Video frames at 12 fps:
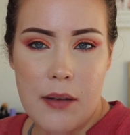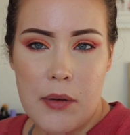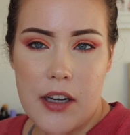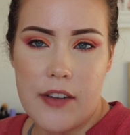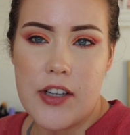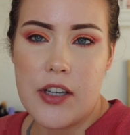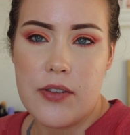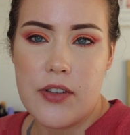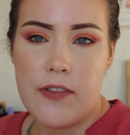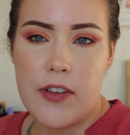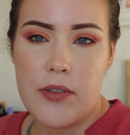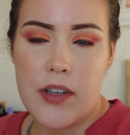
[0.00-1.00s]
I'm gonna have to use it
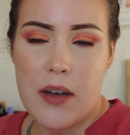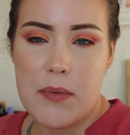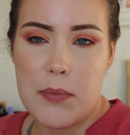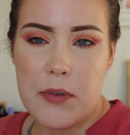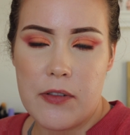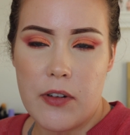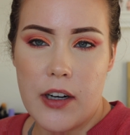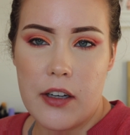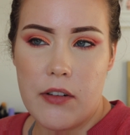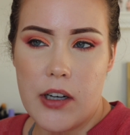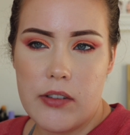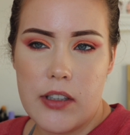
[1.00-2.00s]
a few times before I
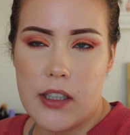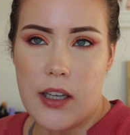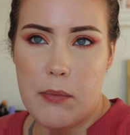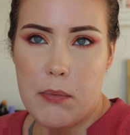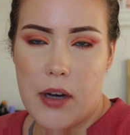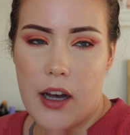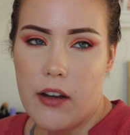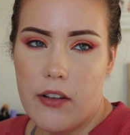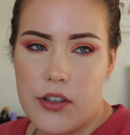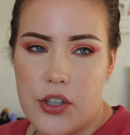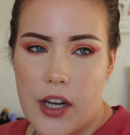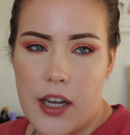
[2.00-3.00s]
go out and like buy all
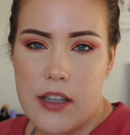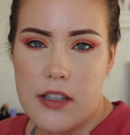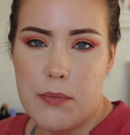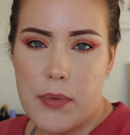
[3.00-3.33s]
the shades,